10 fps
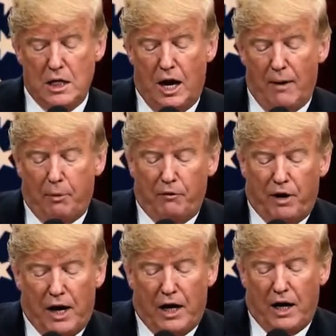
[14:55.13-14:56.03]
I
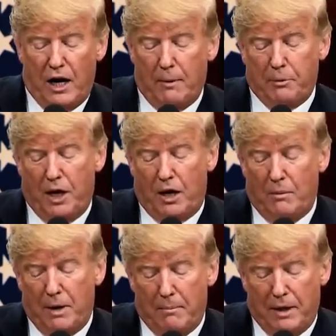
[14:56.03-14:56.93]
provided an update
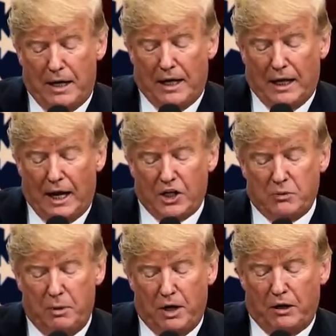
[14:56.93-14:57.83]
on my meeting
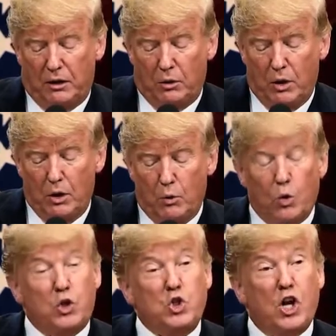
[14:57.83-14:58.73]
last month
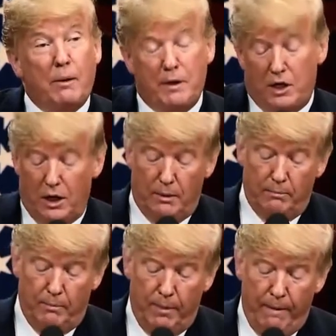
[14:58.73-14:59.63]
with Chairman Kim